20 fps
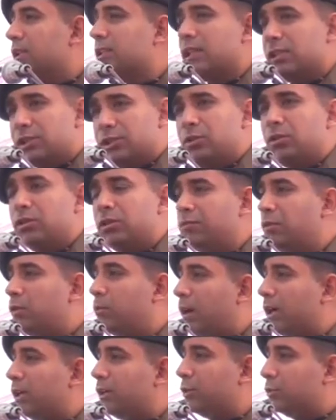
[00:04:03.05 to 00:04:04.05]
it's, it's good
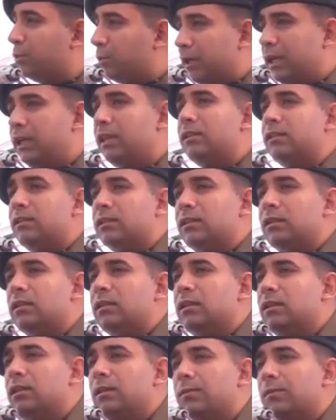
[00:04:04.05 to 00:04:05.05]
for one to read
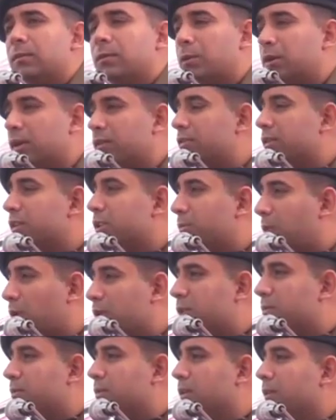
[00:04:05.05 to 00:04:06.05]
uh, whatever is
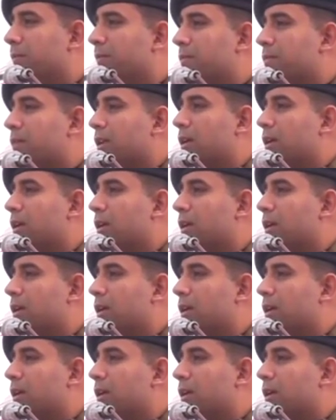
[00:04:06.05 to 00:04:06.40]
possible,